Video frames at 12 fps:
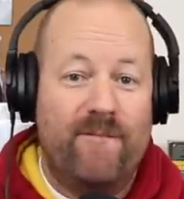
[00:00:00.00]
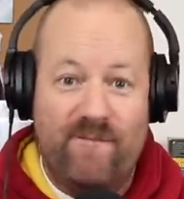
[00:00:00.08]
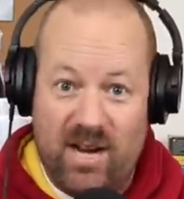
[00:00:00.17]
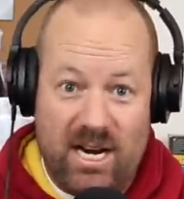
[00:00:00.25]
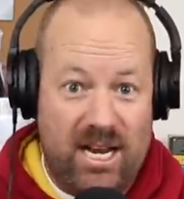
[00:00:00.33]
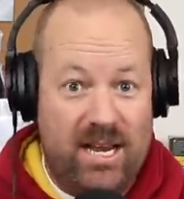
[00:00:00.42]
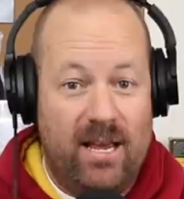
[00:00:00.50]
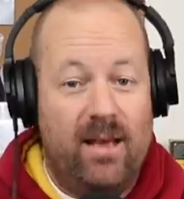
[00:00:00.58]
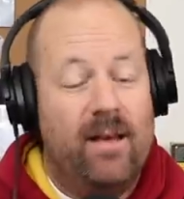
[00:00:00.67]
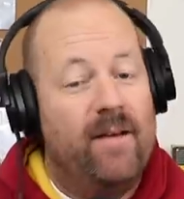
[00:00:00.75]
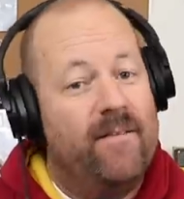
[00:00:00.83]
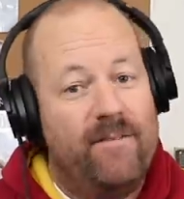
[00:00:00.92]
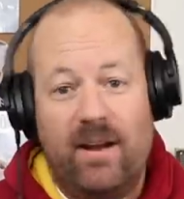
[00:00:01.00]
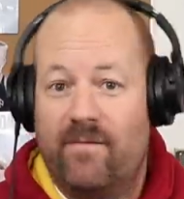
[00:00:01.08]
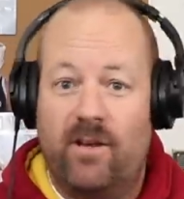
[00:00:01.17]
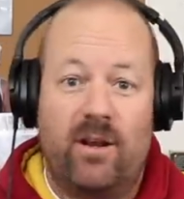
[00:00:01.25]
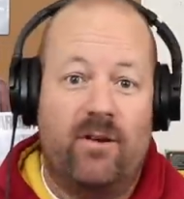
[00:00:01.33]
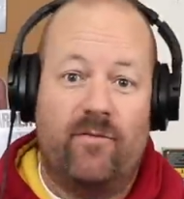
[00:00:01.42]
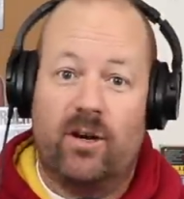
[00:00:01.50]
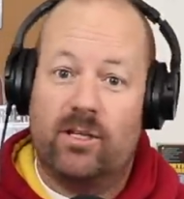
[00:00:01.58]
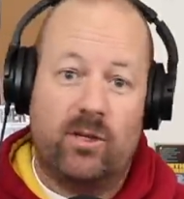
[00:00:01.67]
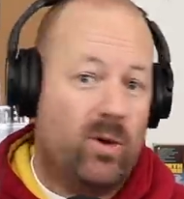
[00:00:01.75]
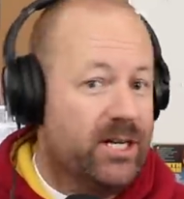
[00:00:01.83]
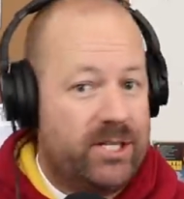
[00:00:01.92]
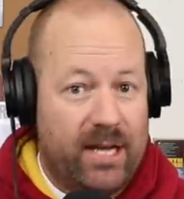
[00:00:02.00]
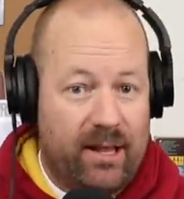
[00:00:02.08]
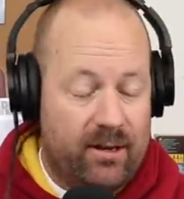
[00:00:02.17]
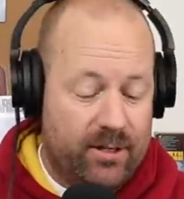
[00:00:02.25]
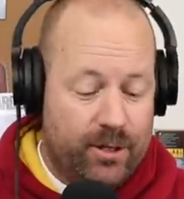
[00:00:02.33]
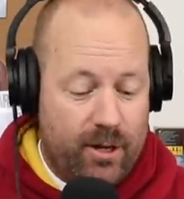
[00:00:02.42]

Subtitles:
funny, fun video for us to watch together.